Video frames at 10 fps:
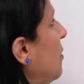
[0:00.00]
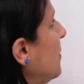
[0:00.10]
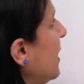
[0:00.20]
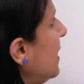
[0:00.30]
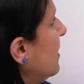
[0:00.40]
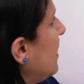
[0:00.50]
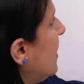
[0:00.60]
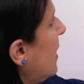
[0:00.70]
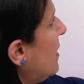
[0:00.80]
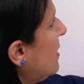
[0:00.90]
Okay,
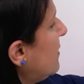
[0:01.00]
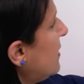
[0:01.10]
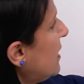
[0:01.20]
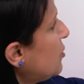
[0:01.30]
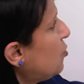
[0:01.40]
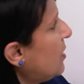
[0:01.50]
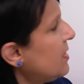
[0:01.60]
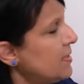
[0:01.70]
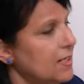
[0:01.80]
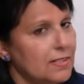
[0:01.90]
uh, the next one
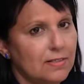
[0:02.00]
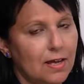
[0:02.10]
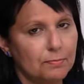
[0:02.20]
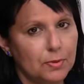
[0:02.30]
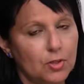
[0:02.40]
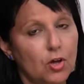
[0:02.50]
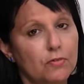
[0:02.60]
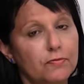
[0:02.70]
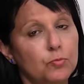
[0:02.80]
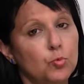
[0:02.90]
is an example
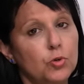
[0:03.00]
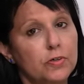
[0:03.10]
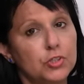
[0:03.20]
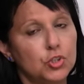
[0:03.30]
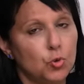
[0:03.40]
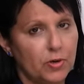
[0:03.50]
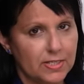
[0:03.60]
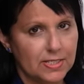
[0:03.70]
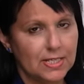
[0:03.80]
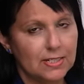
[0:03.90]
of word
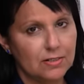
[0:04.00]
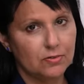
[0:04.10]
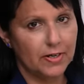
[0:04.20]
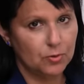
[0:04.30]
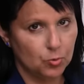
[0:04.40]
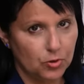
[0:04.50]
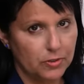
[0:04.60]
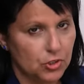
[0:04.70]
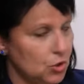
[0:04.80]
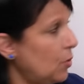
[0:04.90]
choice, incorrect
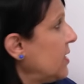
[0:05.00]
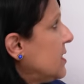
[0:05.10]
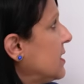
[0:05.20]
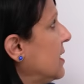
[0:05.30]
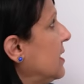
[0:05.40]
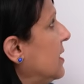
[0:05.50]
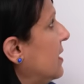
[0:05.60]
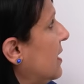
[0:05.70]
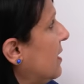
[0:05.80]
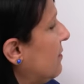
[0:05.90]
word choice.
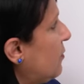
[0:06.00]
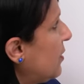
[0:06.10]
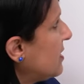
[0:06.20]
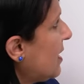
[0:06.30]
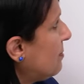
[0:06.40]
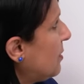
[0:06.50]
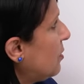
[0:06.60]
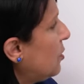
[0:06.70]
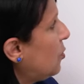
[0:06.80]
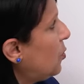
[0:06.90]
For
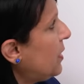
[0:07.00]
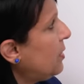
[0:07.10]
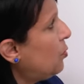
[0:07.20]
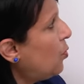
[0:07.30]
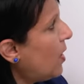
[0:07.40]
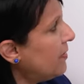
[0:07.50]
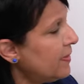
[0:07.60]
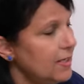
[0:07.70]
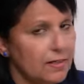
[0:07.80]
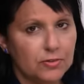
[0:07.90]
example, we
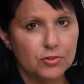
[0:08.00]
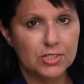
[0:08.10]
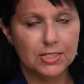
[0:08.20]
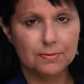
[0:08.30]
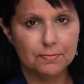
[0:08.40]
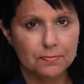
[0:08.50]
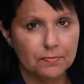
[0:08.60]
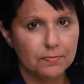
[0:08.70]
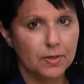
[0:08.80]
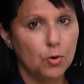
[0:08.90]
won the other team,
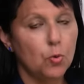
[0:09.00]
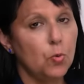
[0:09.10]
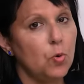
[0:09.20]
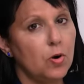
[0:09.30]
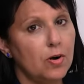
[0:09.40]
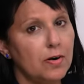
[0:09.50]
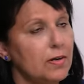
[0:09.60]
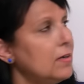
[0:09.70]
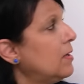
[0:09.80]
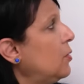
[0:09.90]
or
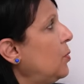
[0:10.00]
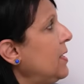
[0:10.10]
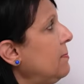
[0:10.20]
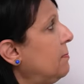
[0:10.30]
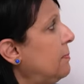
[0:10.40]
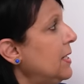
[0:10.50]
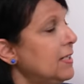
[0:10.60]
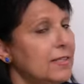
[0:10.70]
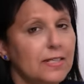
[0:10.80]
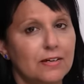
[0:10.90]
we
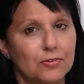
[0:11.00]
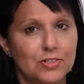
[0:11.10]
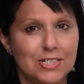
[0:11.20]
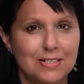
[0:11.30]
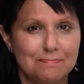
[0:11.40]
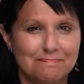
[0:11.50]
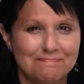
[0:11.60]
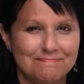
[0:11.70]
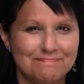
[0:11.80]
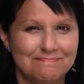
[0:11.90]
beat the other team.
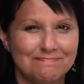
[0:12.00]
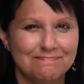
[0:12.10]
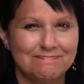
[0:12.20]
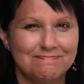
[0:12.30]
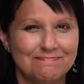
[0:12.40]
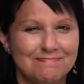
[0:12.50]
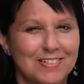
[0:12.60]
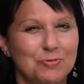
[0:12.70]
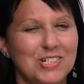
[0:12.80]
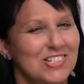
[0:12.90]

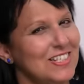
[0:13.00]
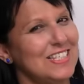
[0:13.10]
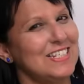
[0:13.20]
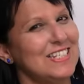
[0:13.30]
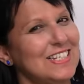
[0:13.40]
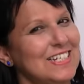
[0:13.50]
Which is it?